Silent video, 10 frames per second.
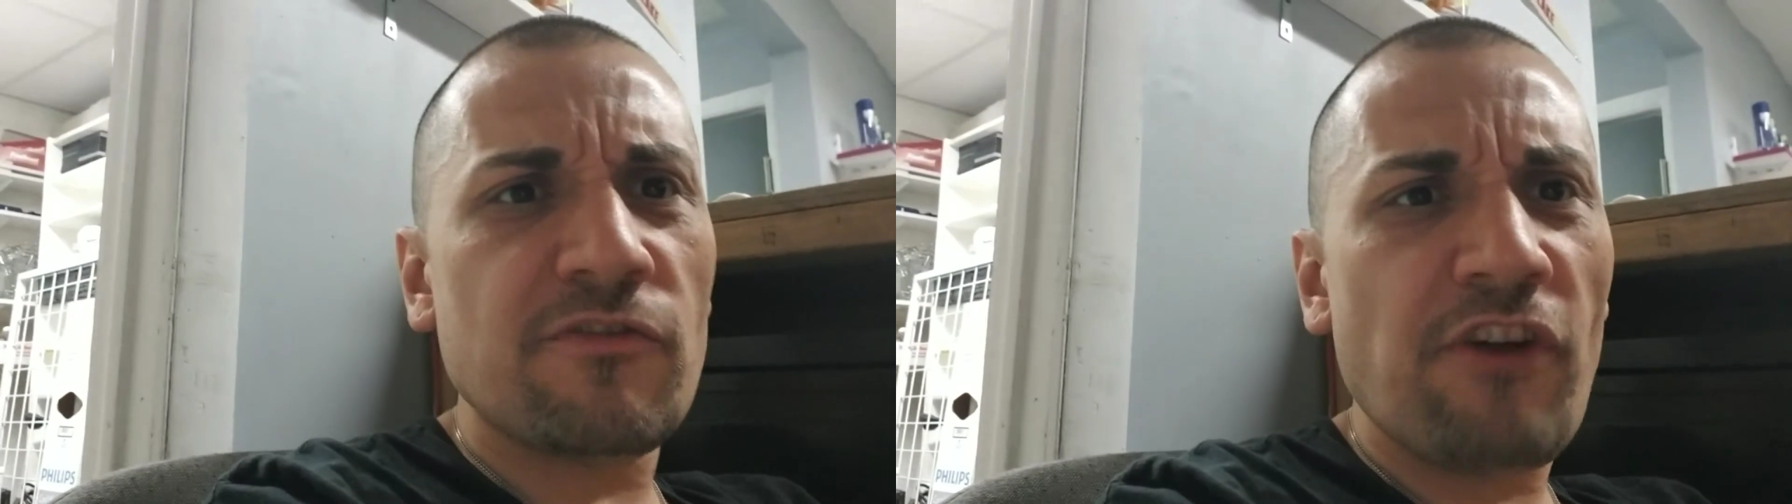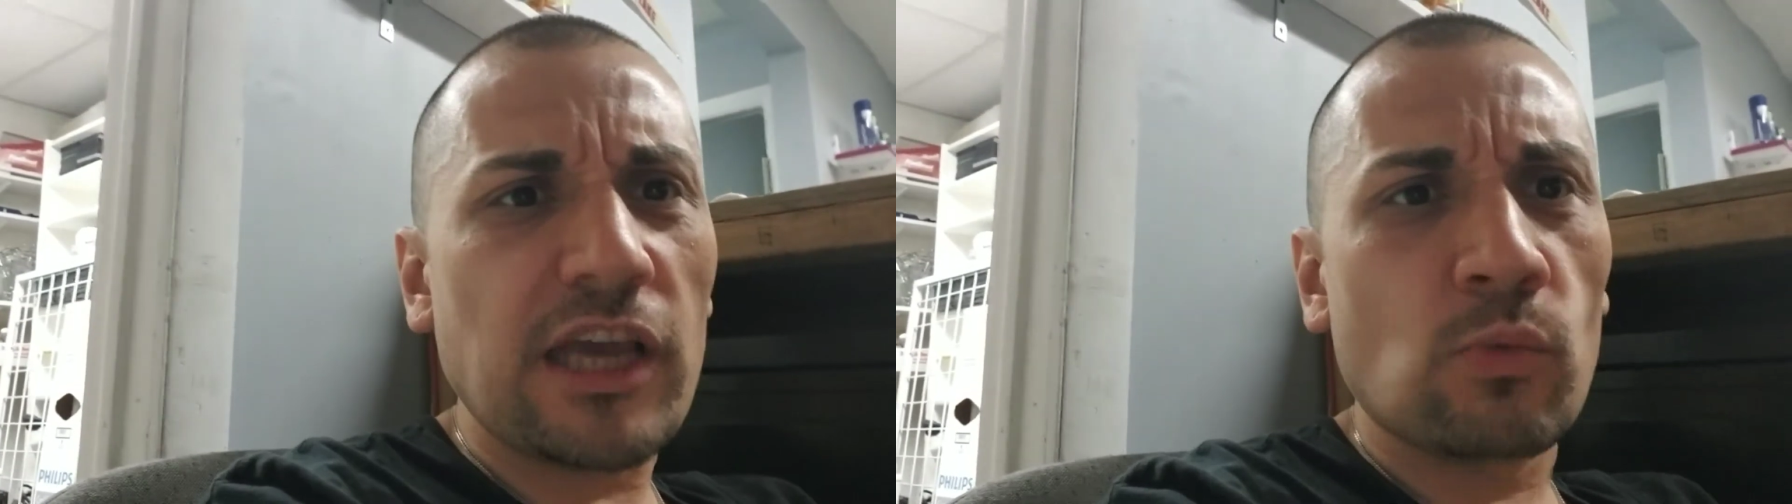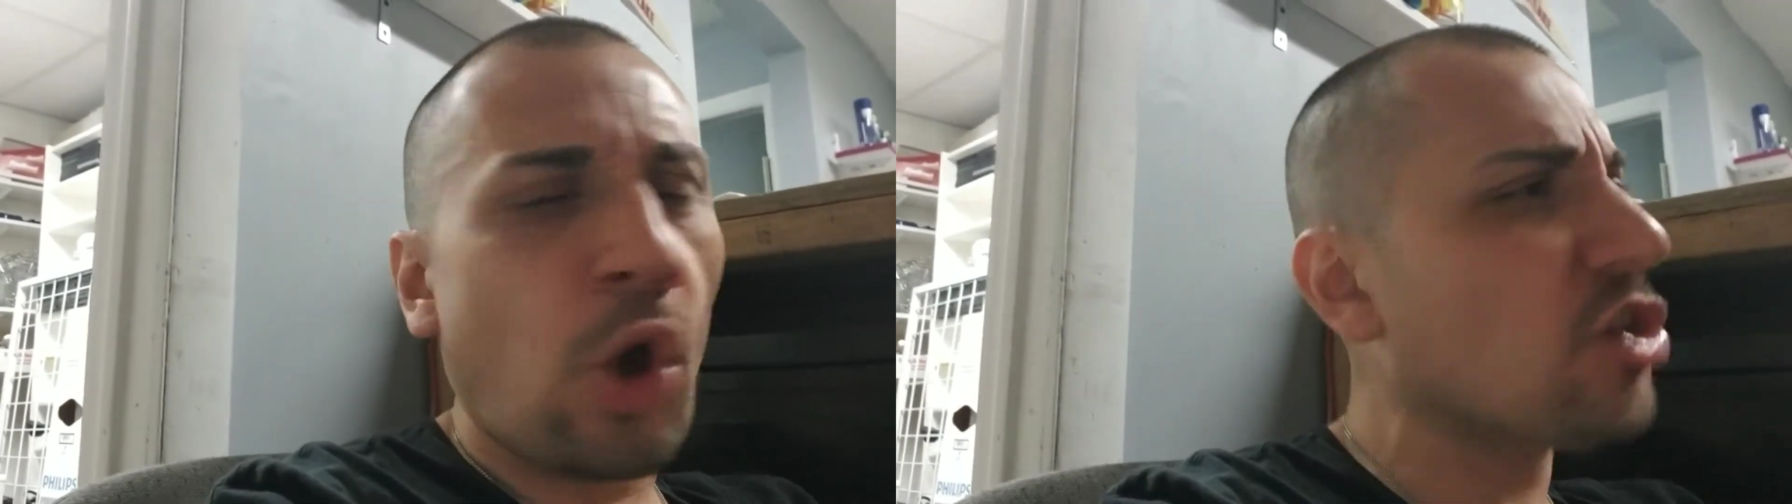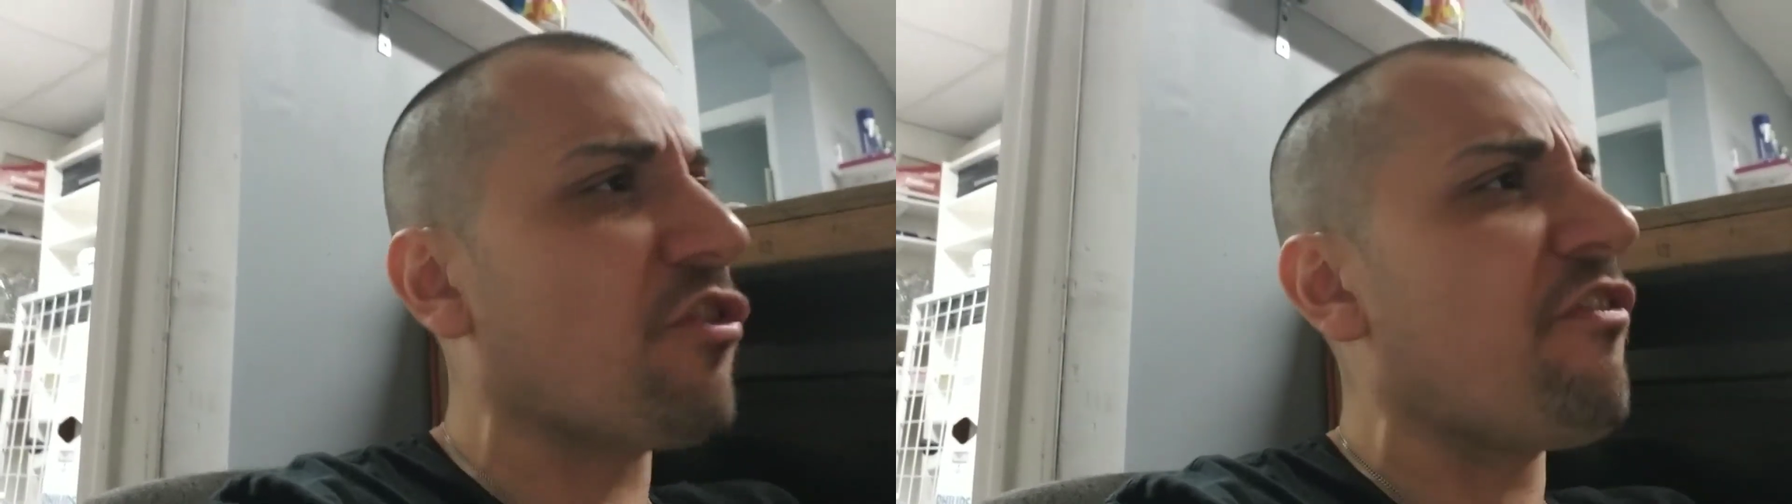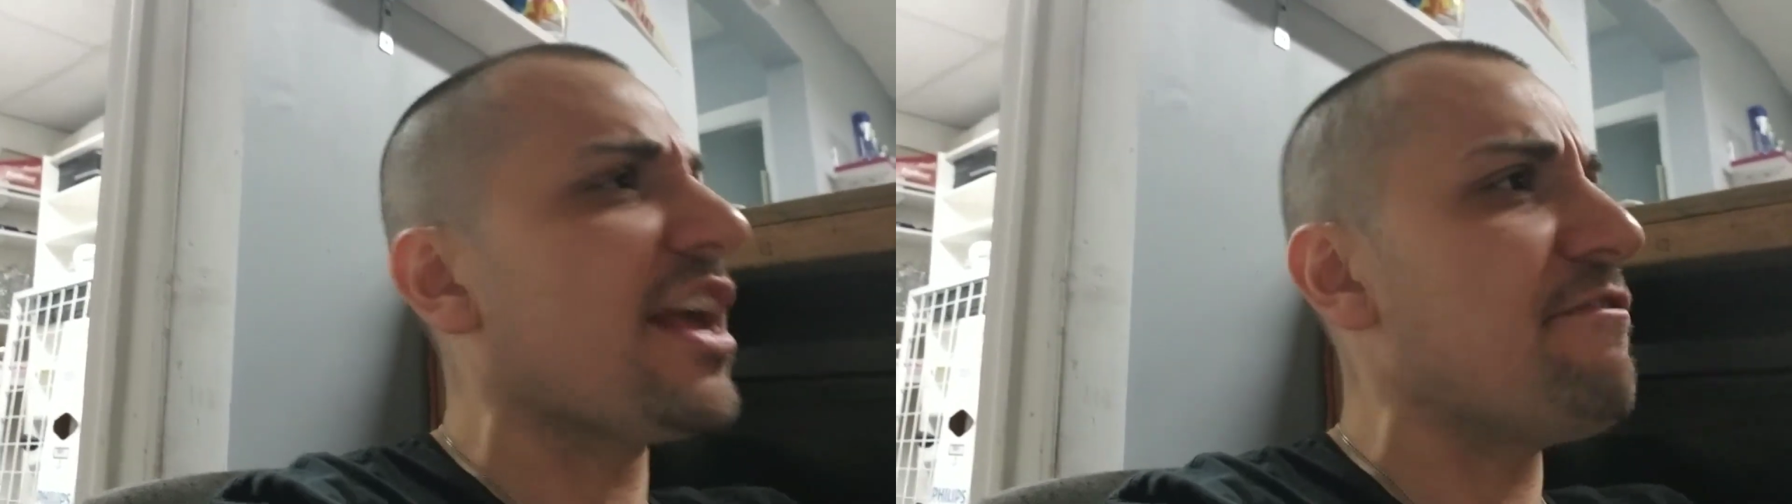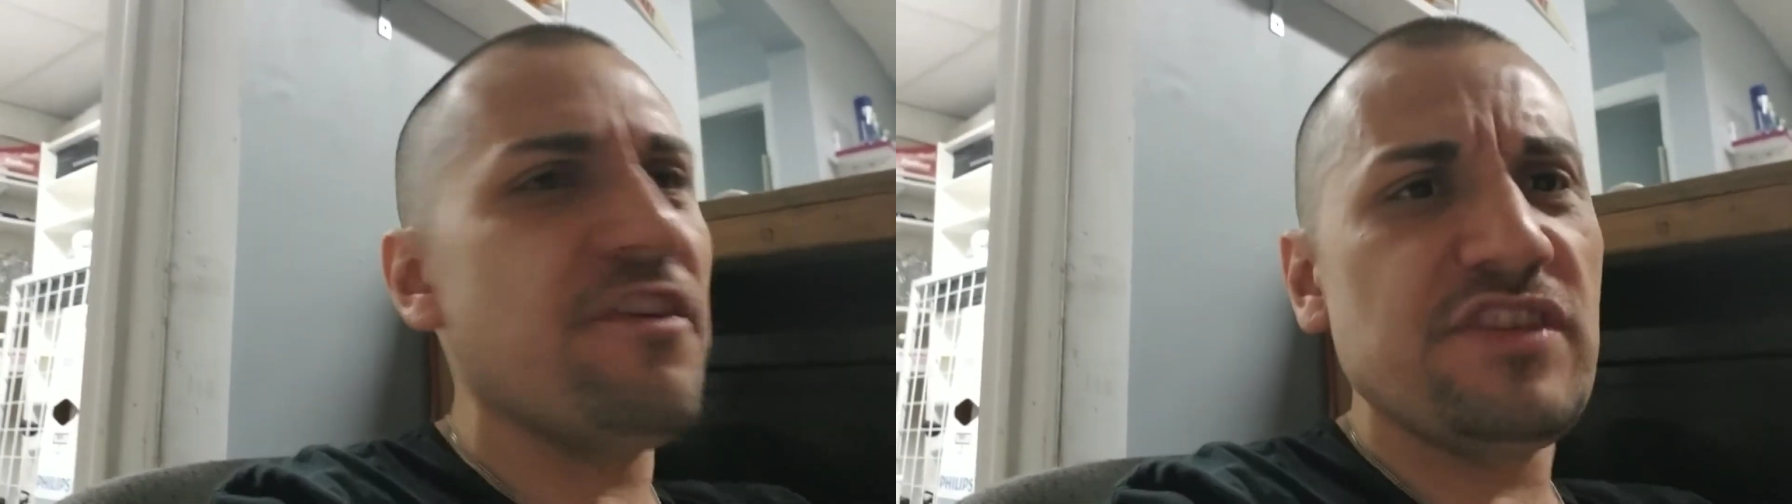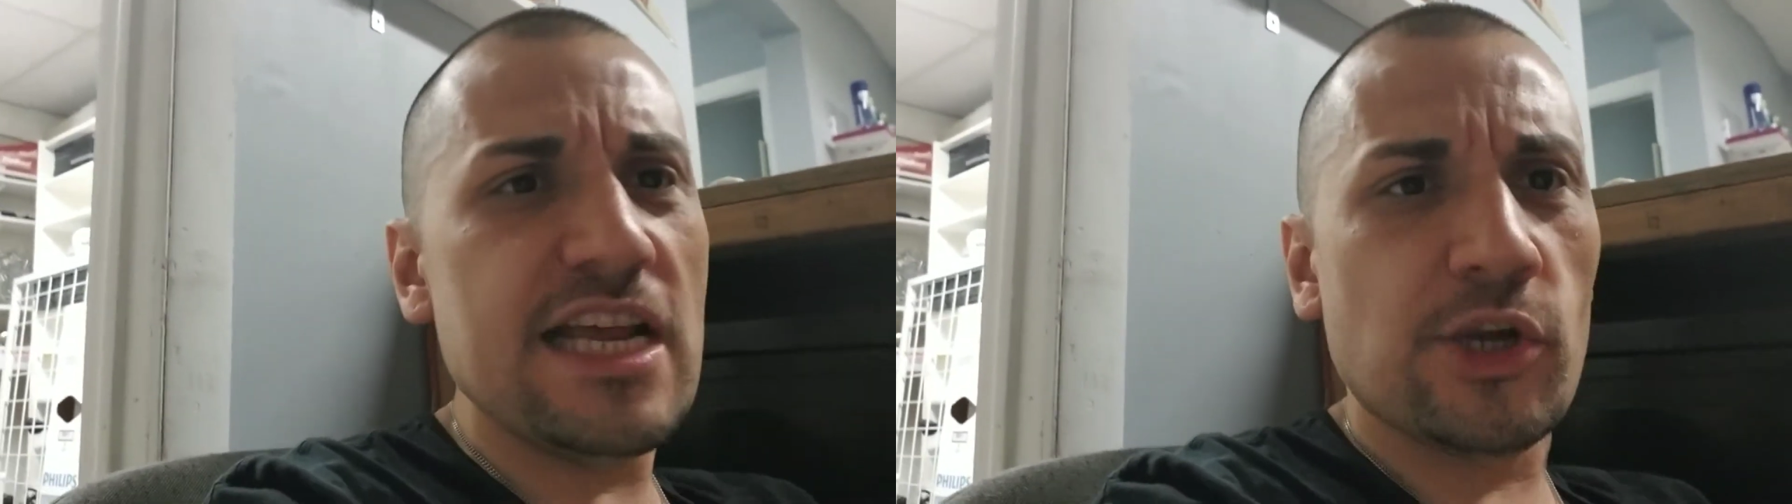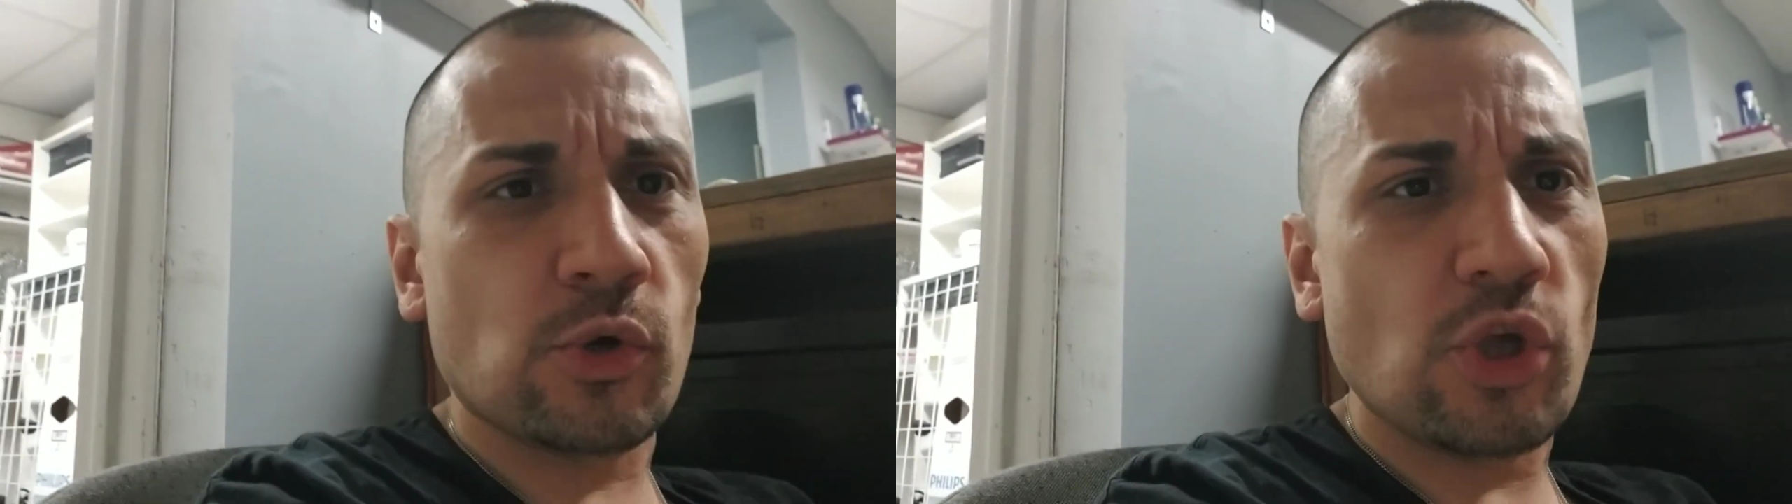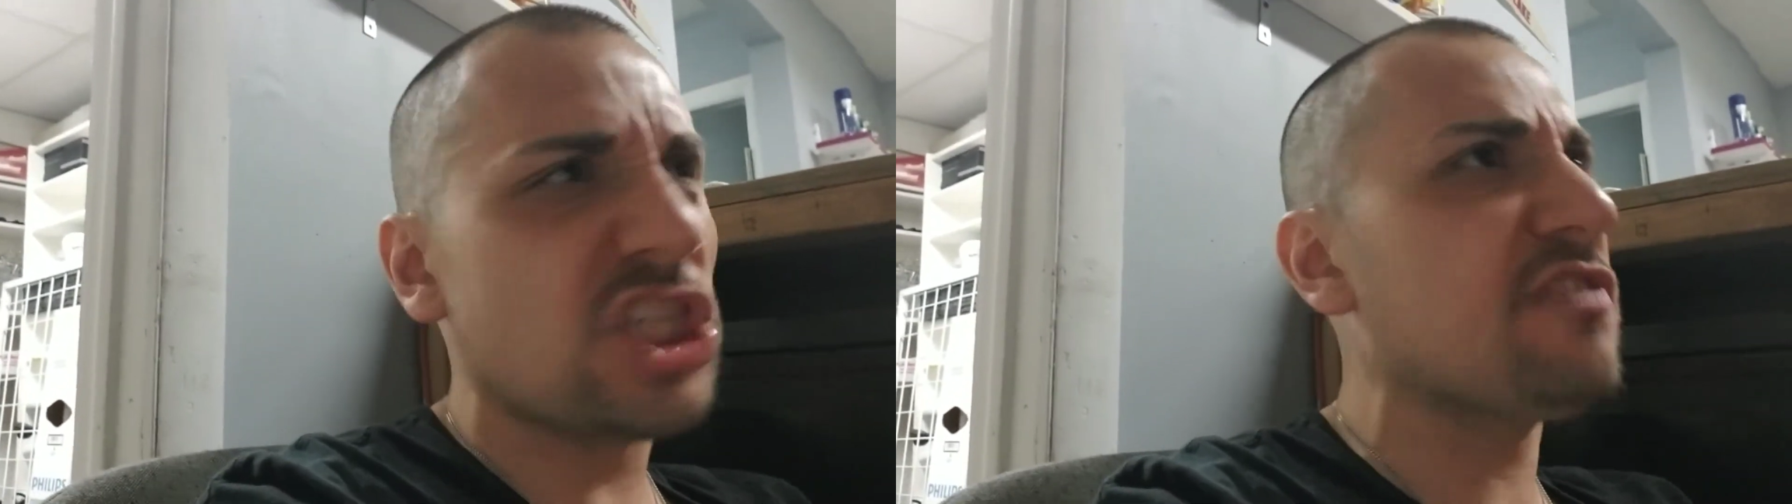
in fucking roles for fucking 15 year olds.